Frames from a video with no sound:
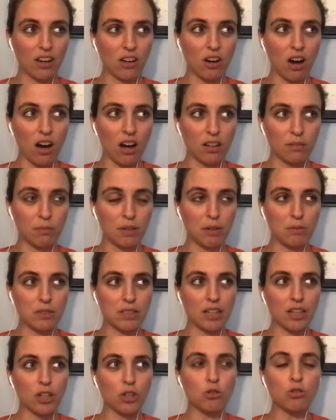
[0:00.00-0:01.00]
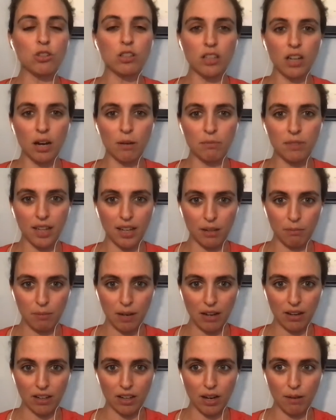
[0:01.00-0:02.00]
called me and was like, you should come to
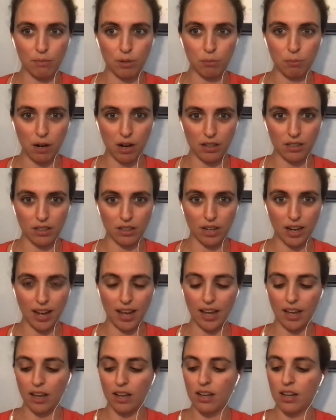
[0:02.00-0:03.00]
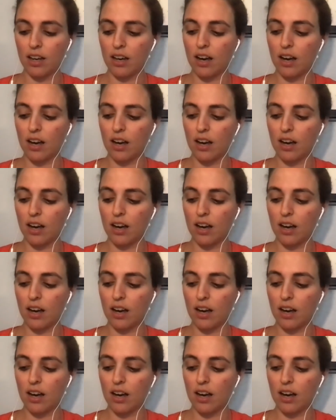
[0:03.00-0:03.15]
Inbound and come to Partner Day.